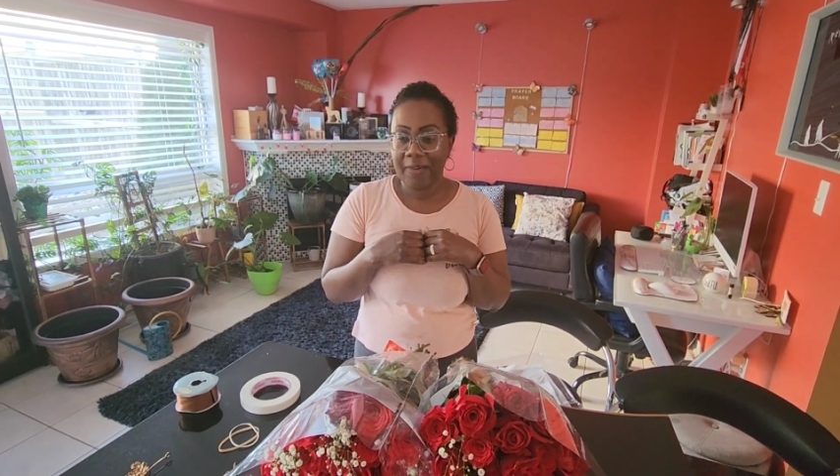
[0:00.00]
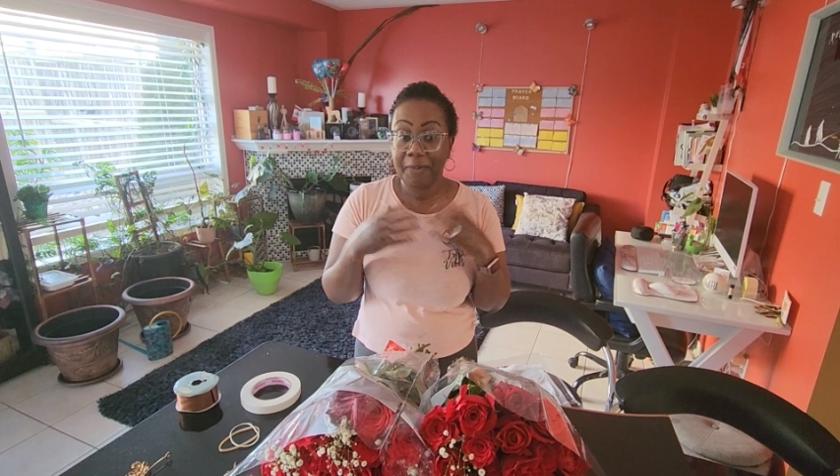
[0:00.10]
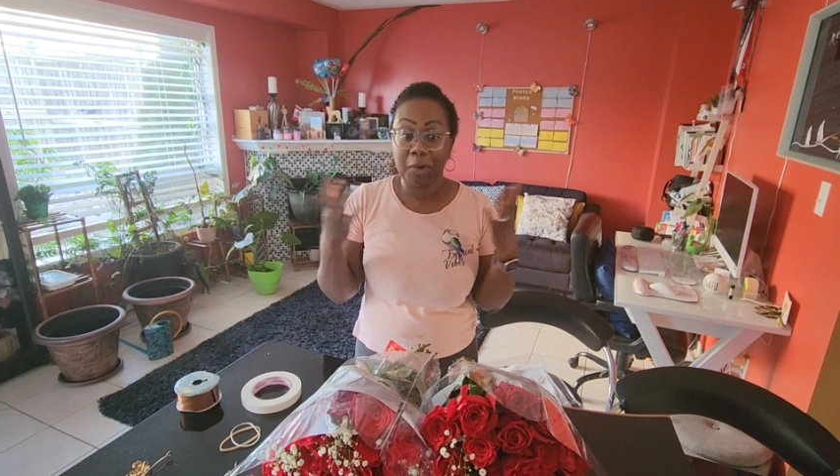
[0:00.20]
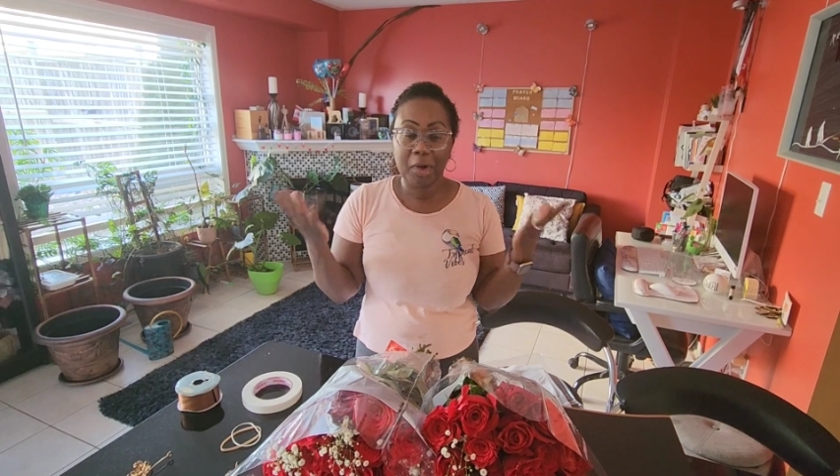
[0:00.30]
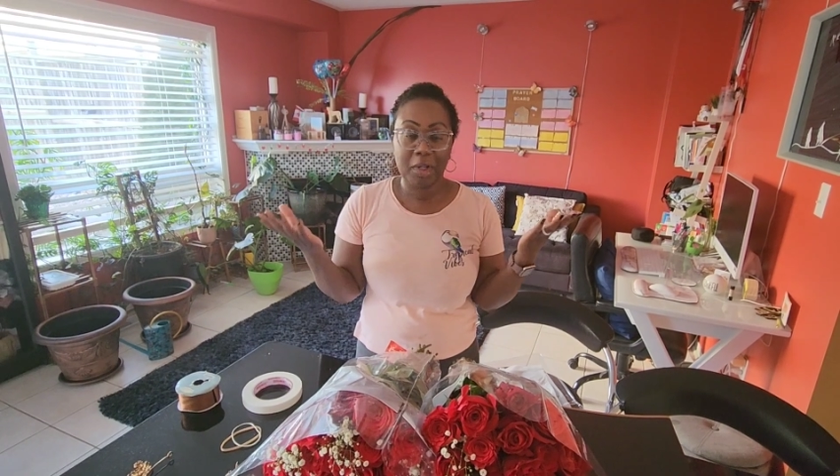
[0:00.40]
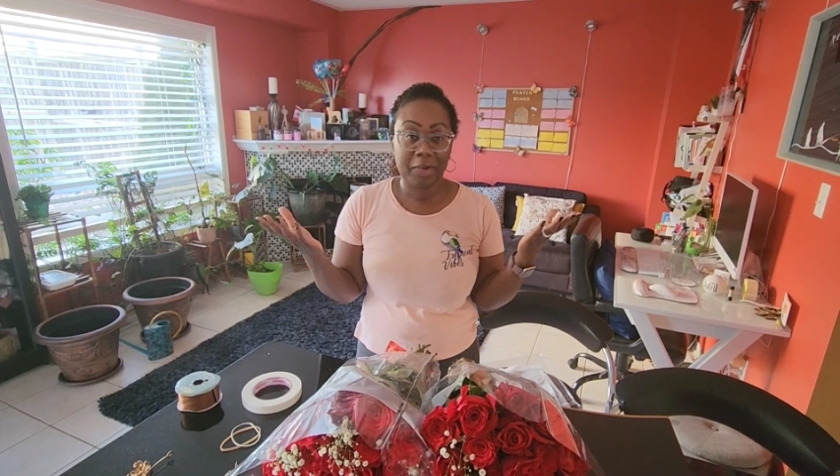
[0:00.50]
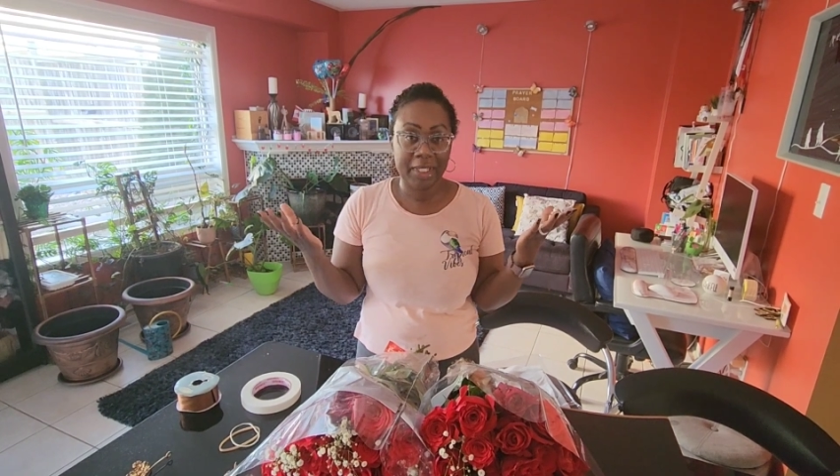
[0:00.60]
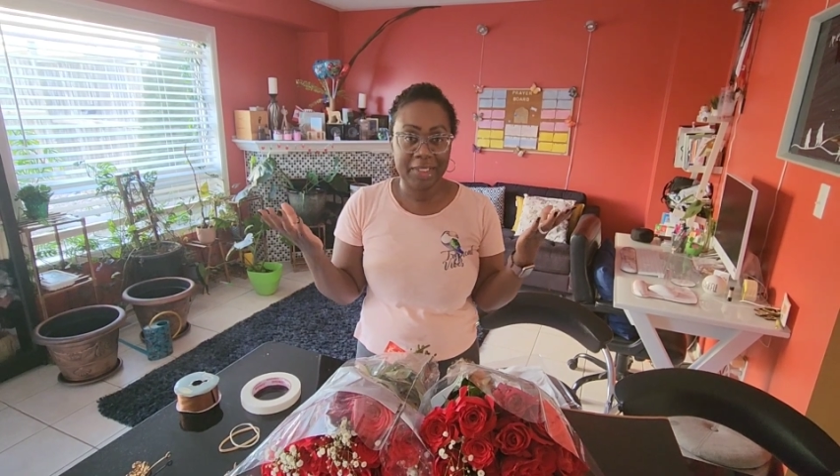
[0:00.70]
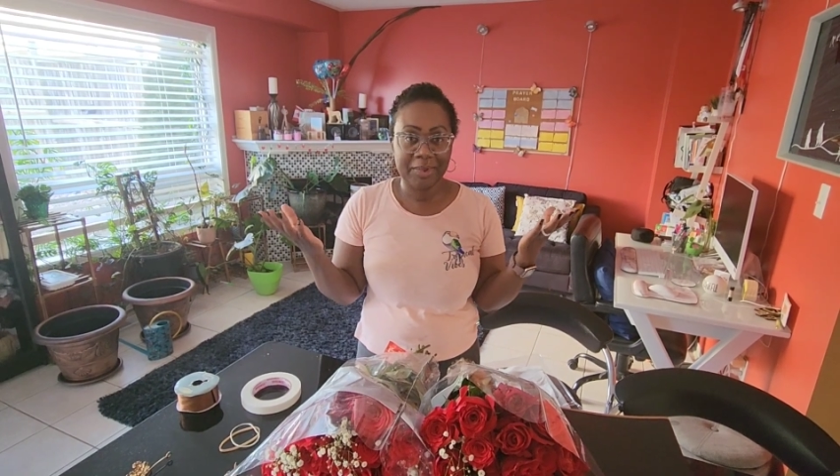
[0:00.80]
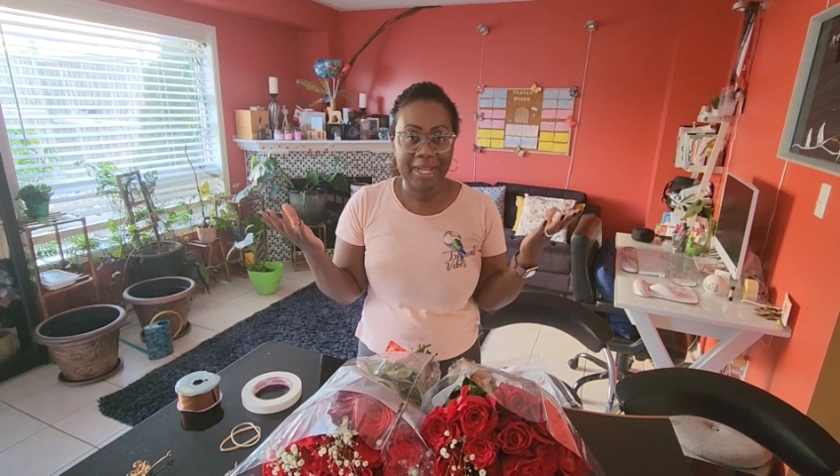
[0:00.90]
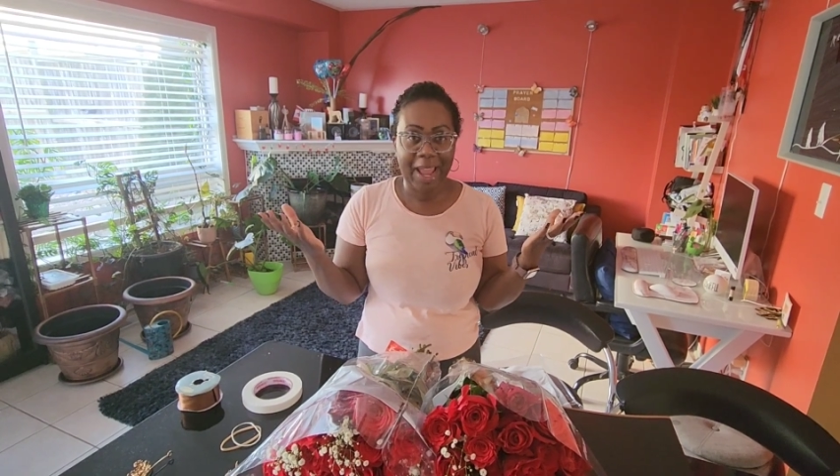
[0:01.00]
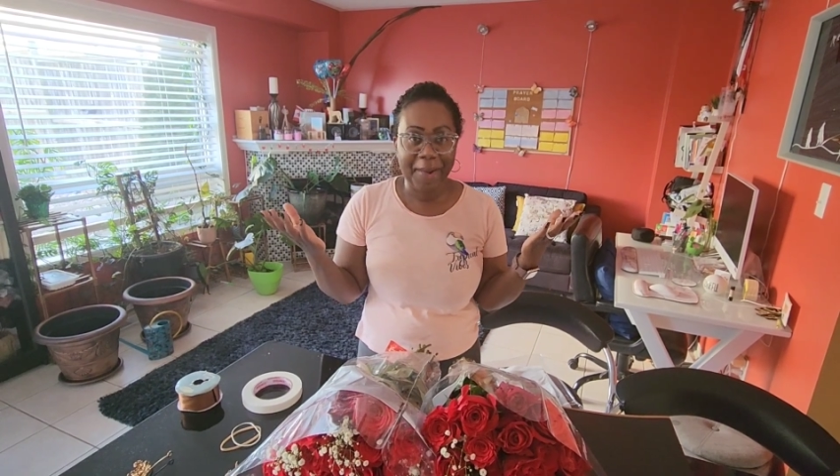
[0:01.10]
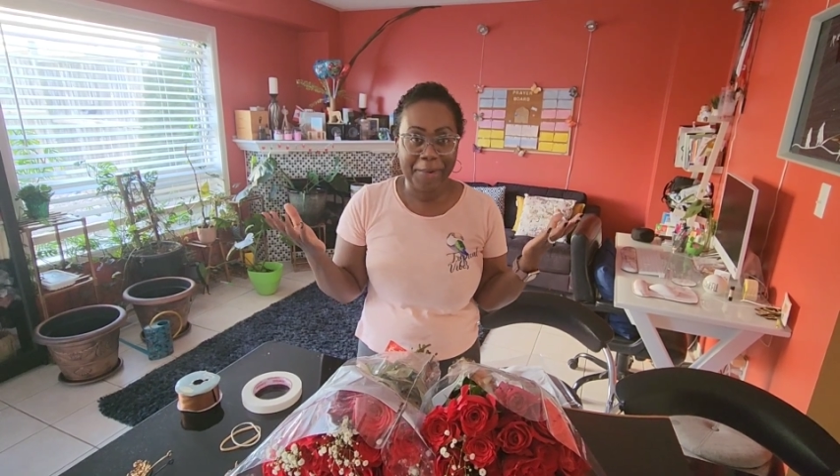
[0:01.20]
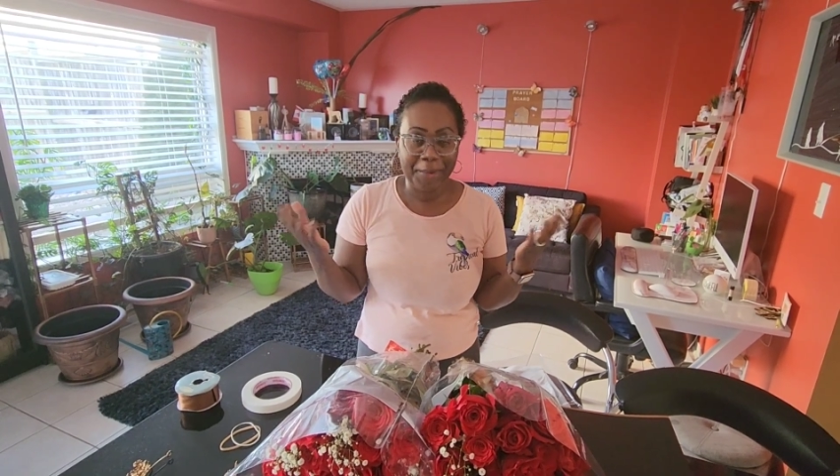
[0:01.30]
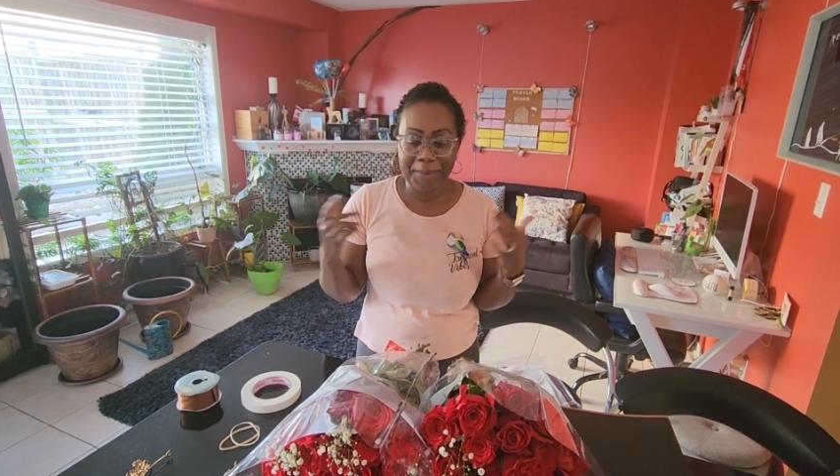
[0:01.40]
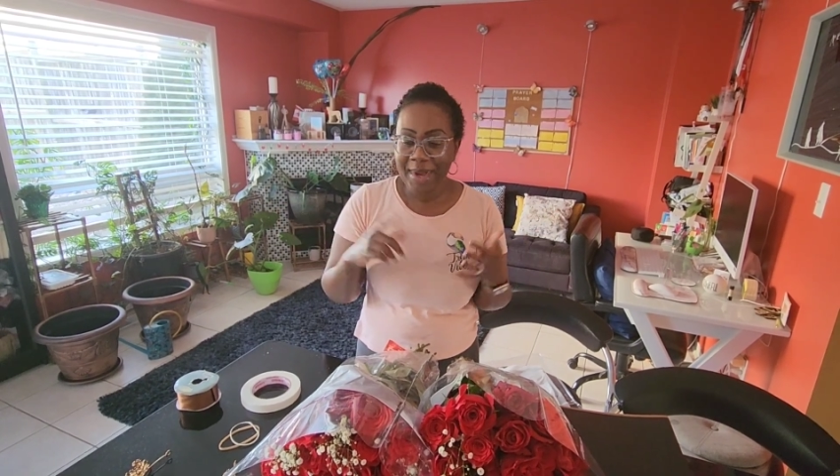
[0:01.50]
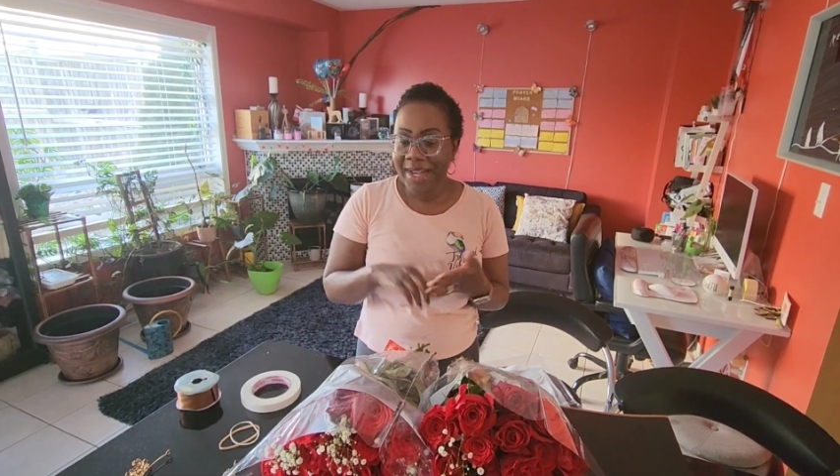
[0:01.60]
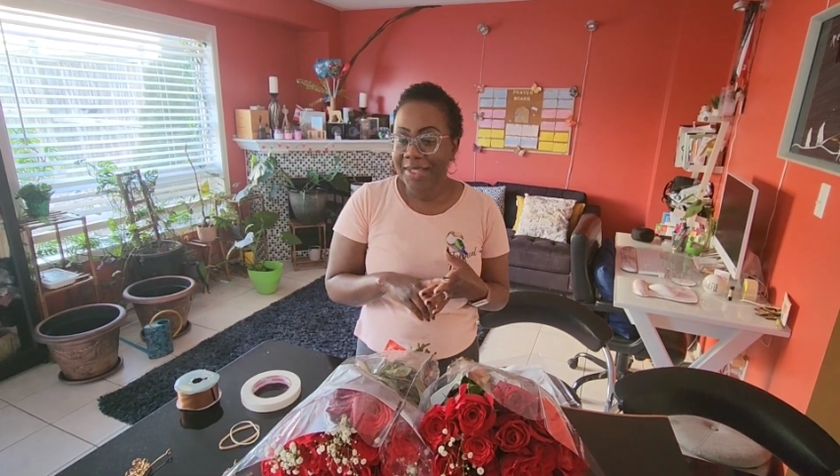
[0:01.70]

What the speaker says: floral arrangement at home.